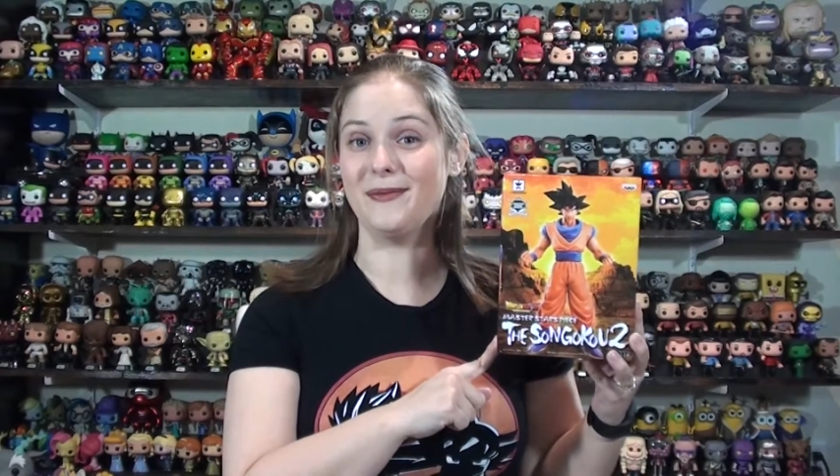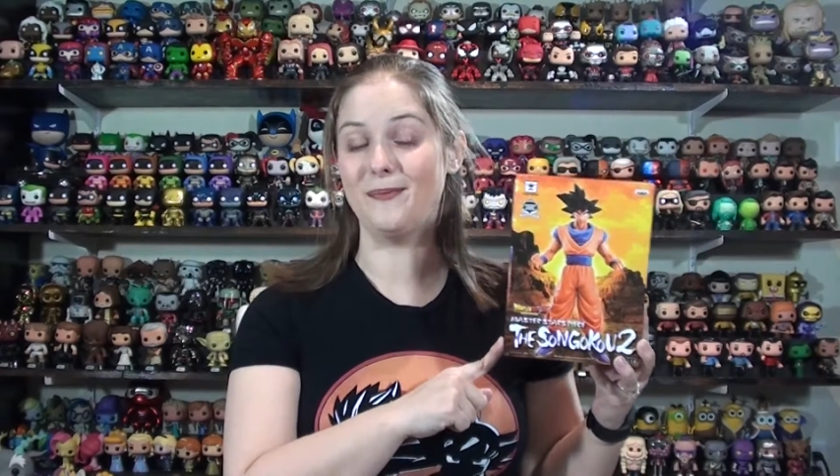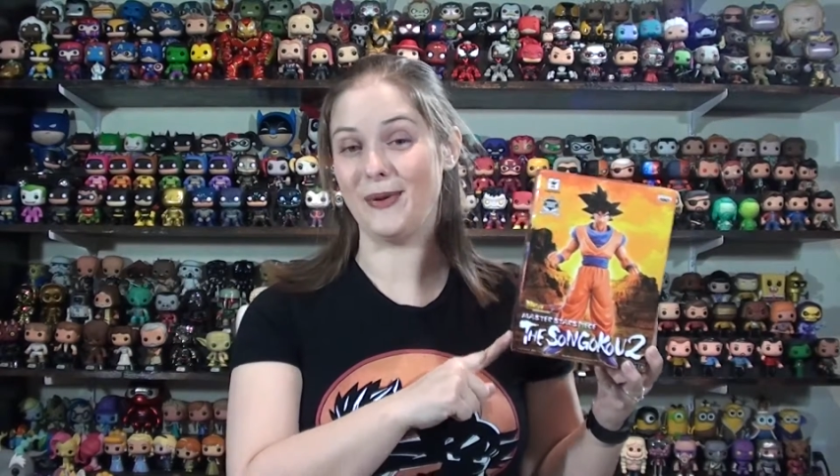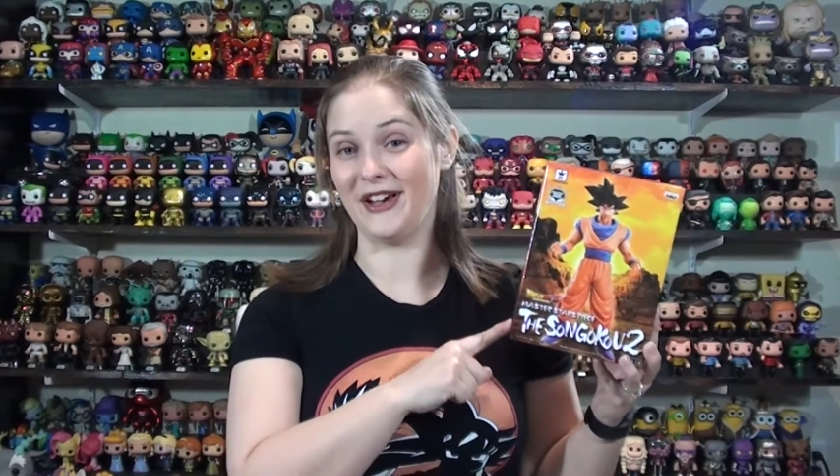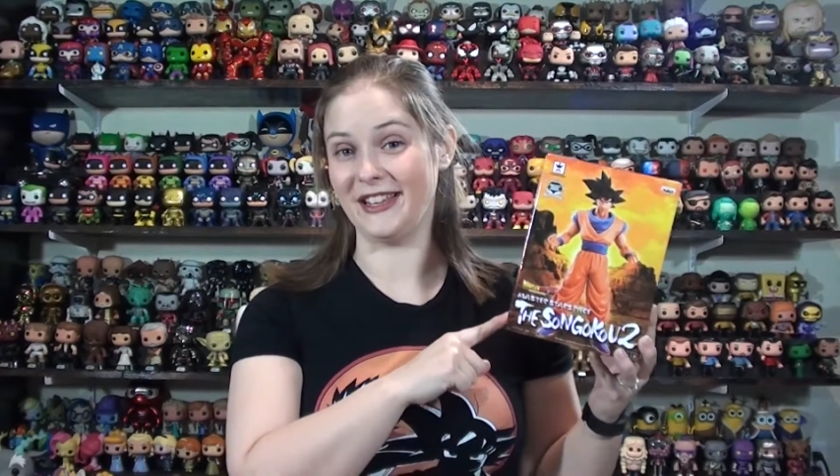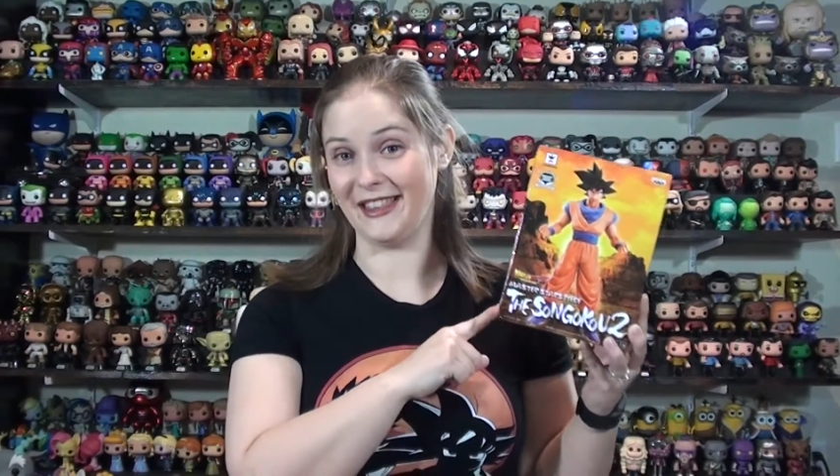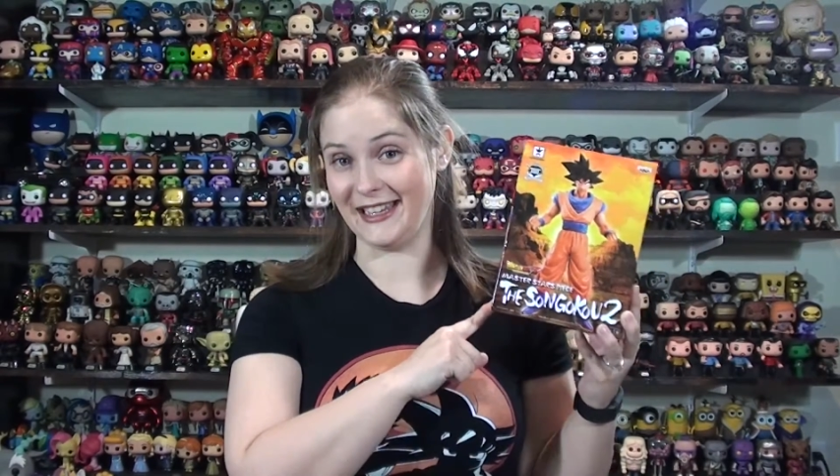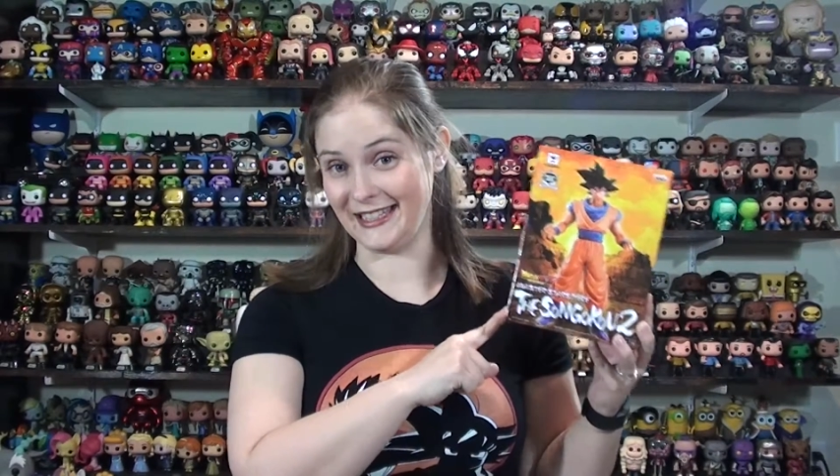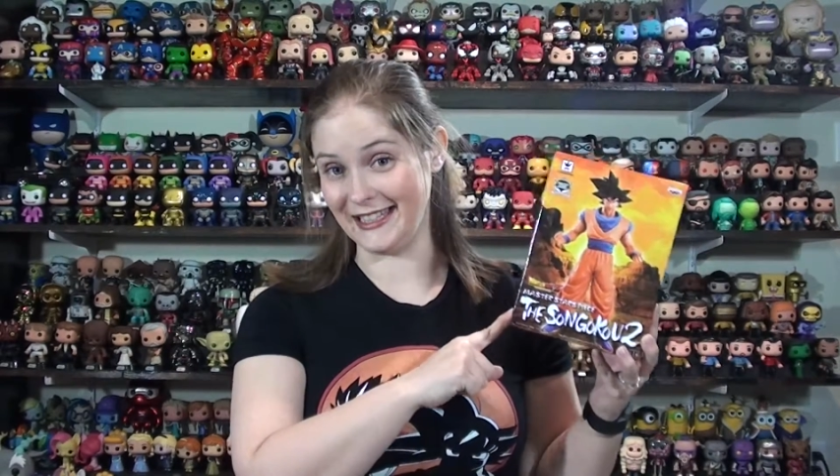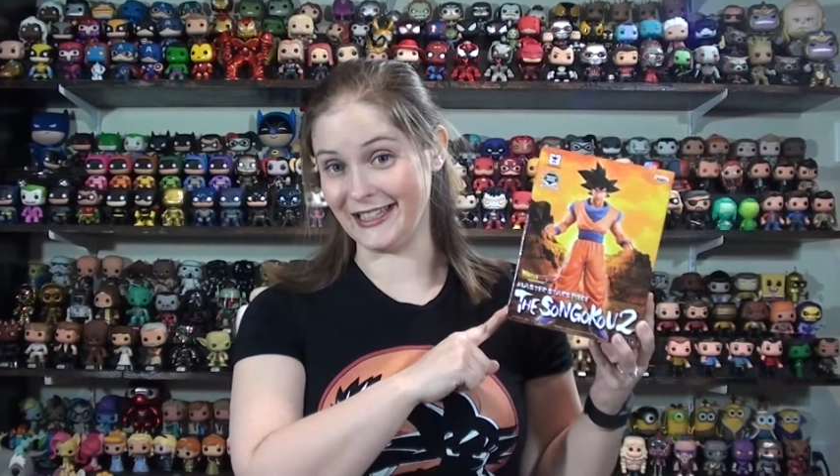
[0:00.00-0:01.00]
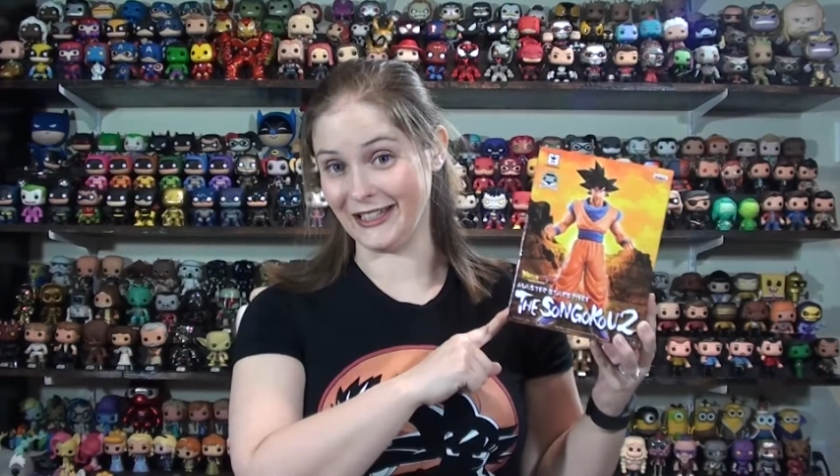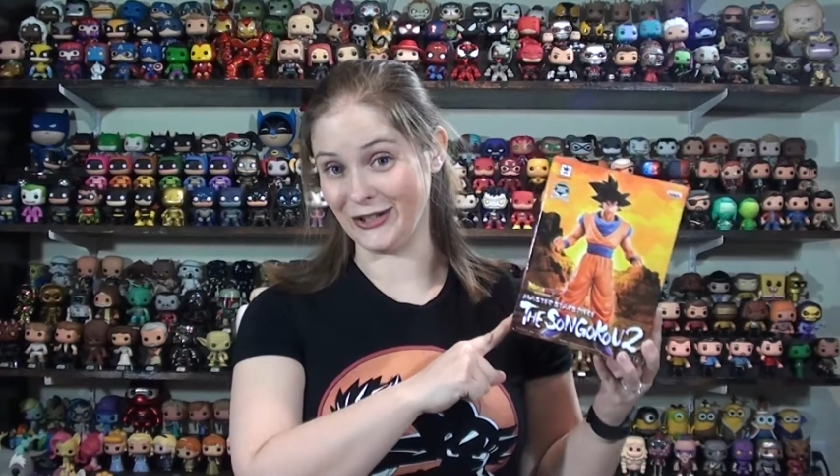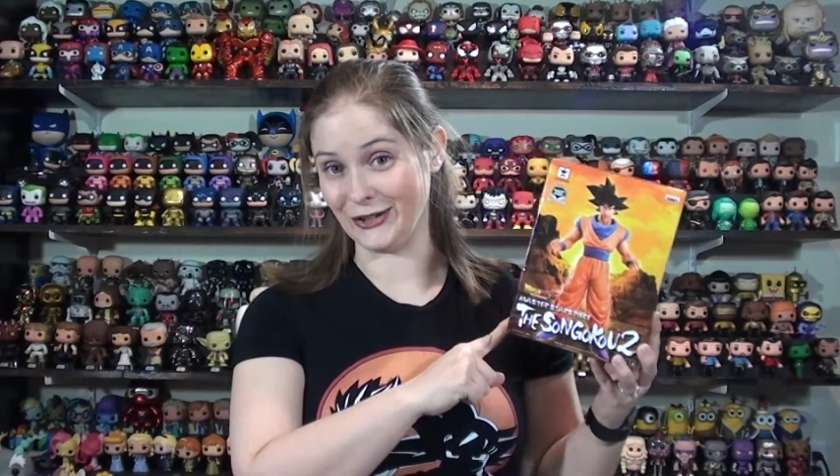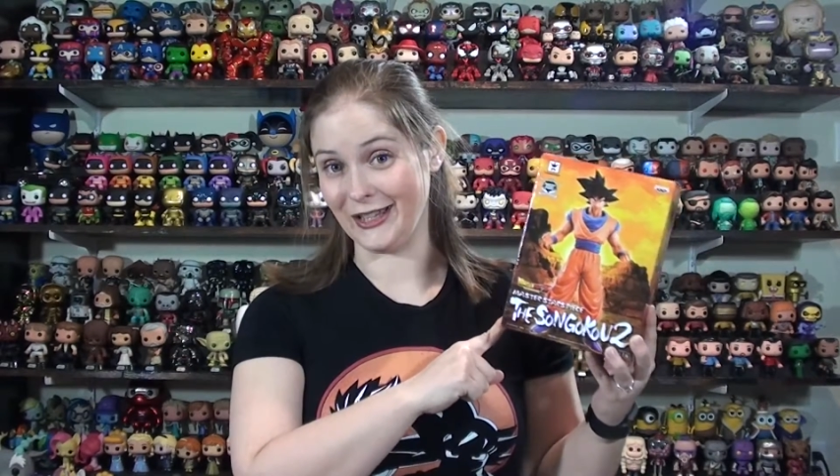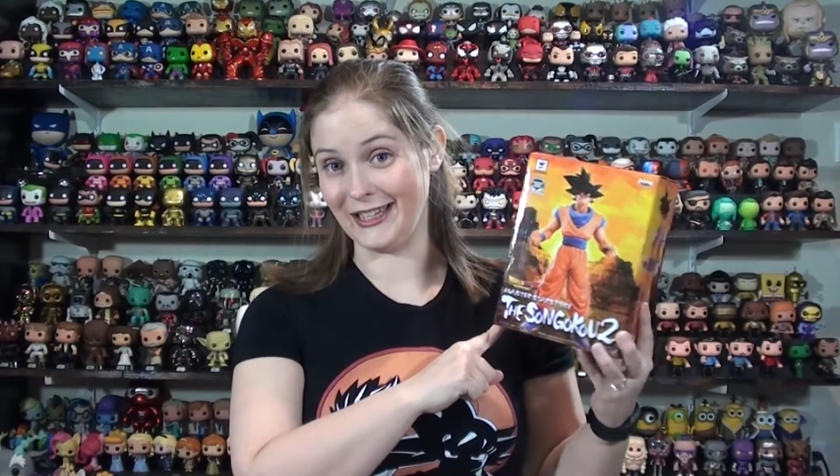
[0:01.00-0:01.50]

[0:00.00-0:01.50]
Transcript: but they did look